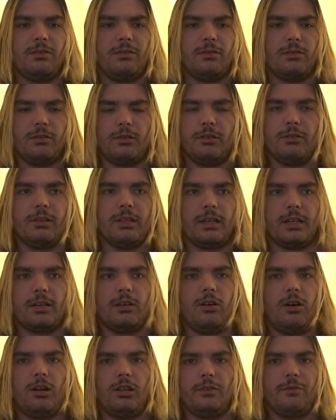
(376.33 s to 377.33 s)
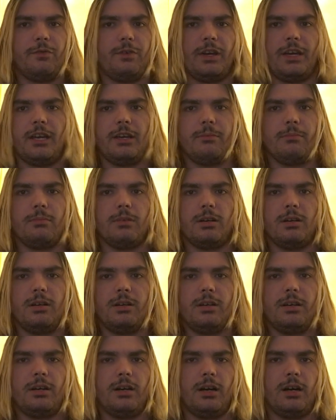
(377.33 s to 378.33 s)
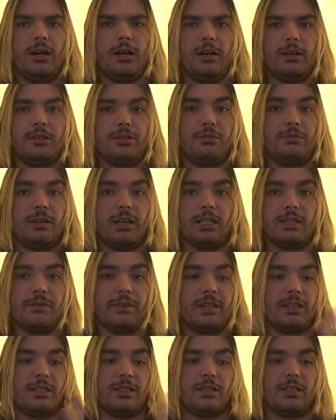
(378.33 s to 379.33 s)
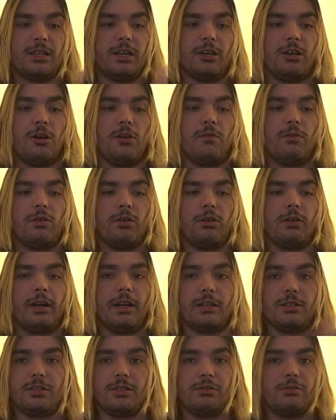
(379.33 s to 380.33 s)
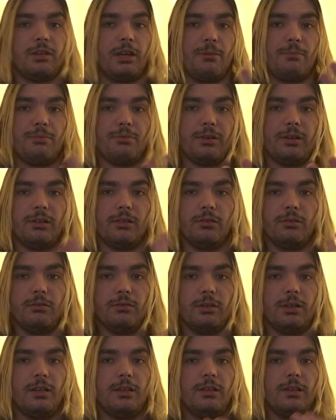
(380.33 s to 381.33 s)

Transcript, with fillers: including like Hall of Fame, uh, two nights of NXT Takeover, NXT UK Prelude,